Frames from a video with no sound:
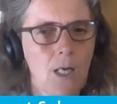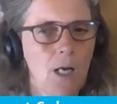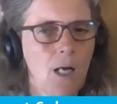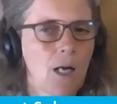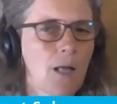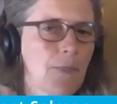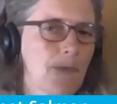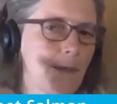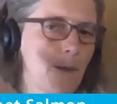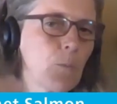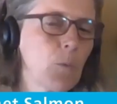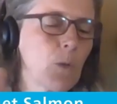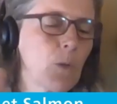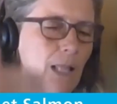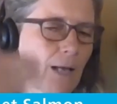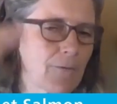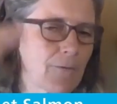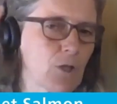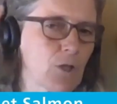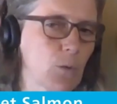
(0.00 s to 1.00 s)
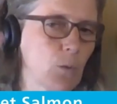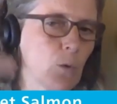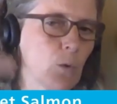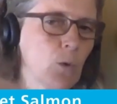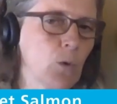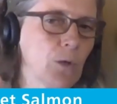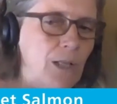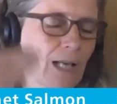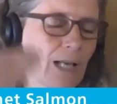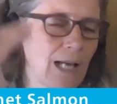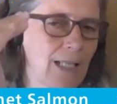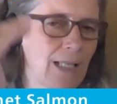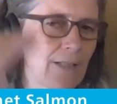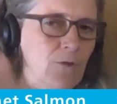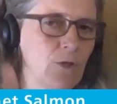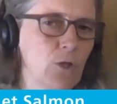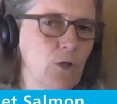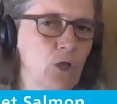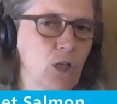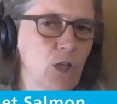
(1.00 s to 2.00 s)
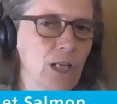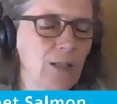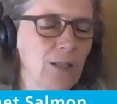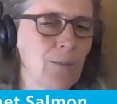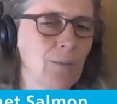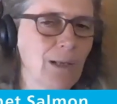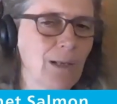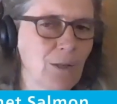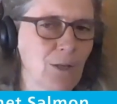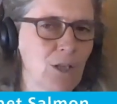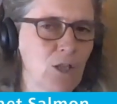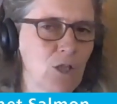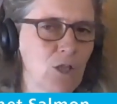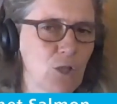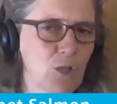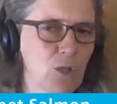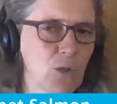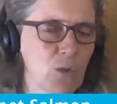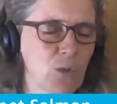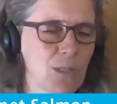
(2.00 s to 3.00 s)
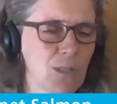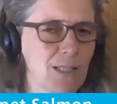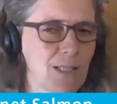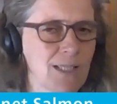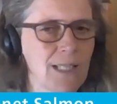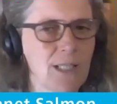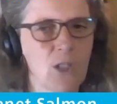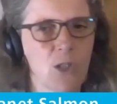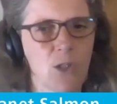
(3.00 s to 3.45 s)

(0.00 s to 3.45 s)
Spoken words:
And then we'll have to do all the kind of UGL migration tools that said,